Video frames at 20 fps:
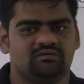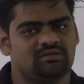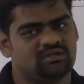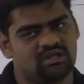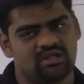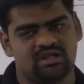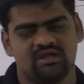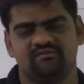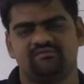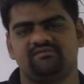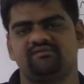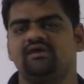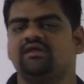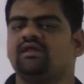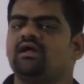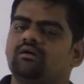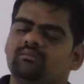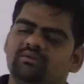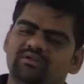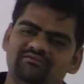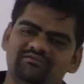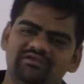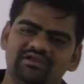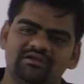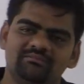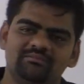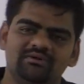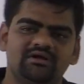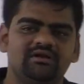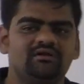Yes. In how many
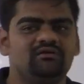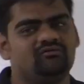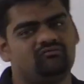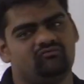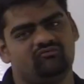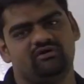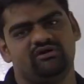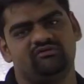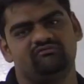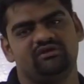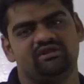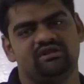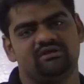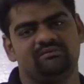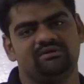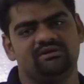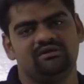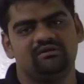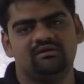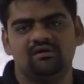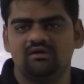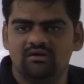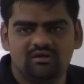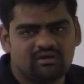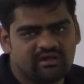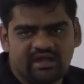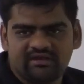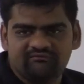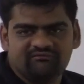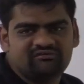variable? 1 variable.
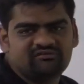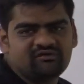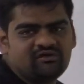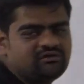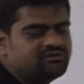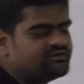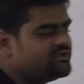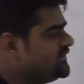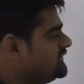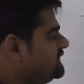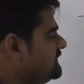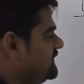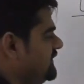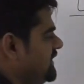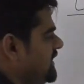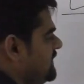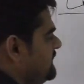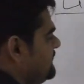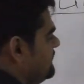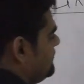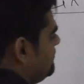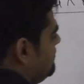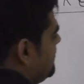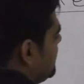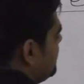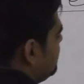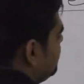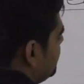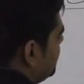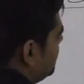Can we solve this? Yes, we
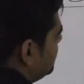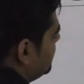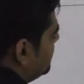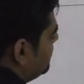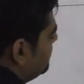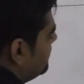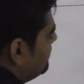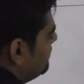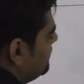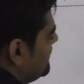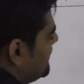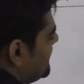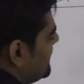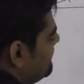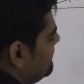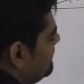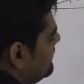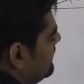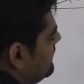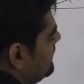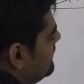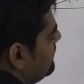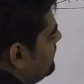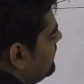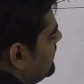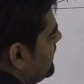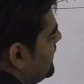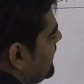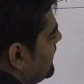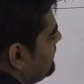can solve this. This will become
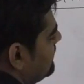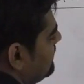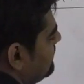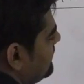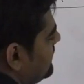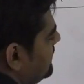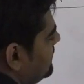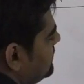3x is equal